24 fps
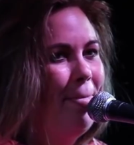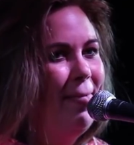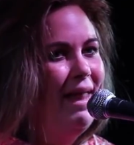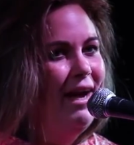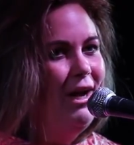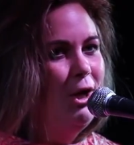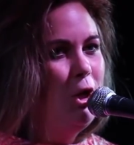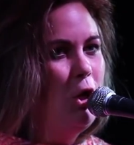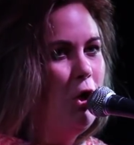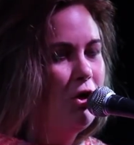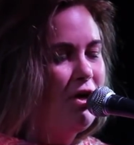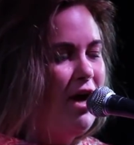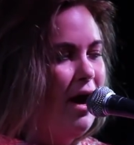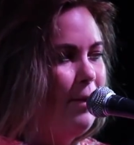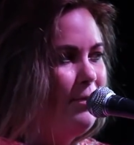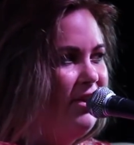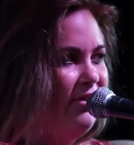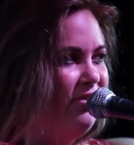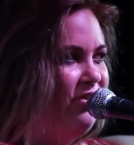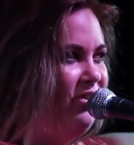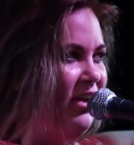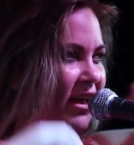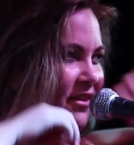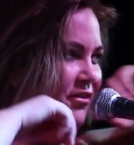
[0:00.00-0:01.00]
Lock up
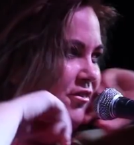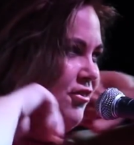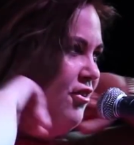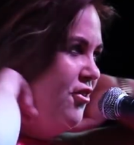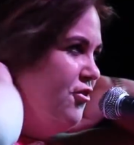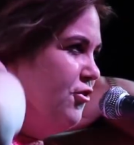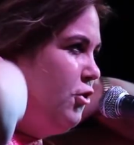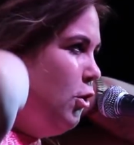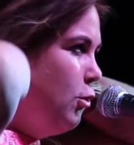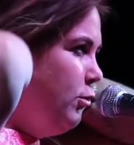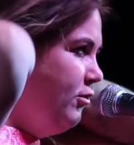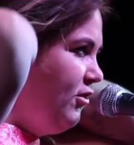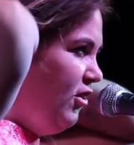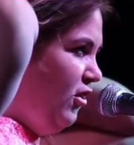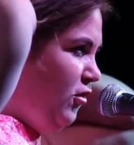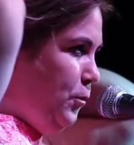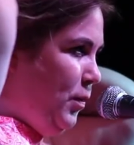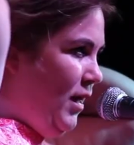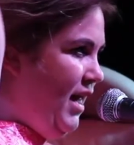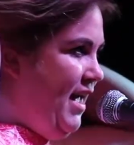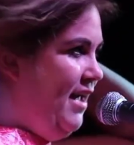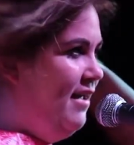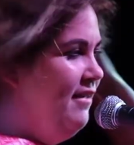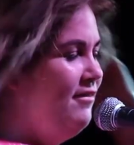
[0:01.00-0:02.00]
your sons and daughters,
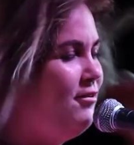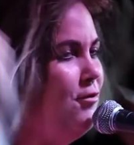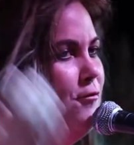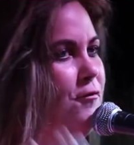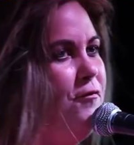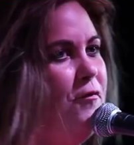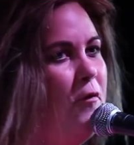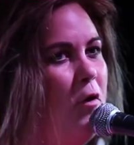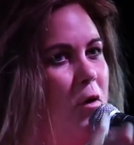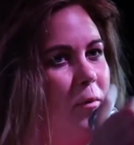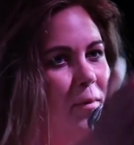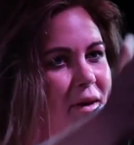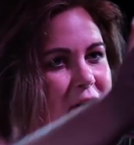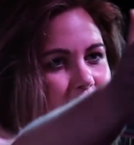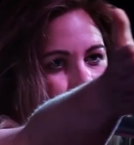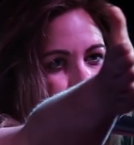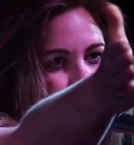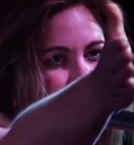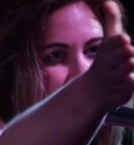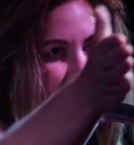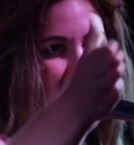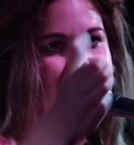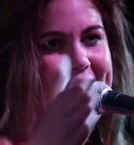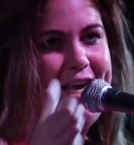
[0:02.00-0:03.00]
please, and form an
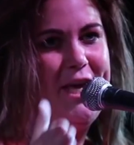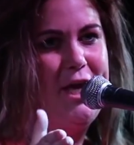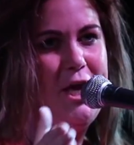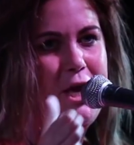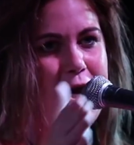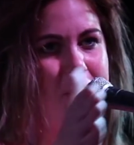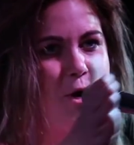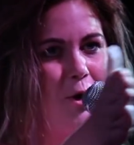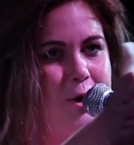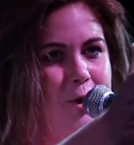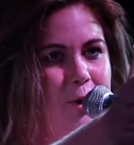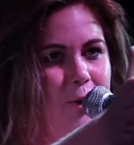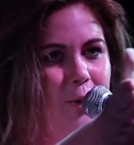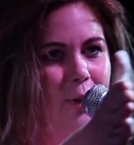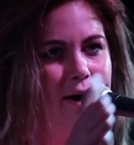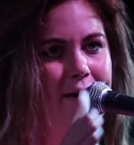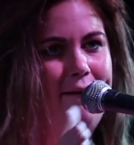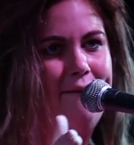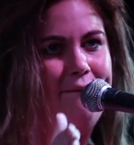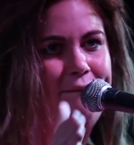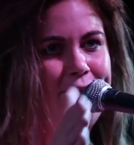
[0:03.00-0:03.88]
orderly queue.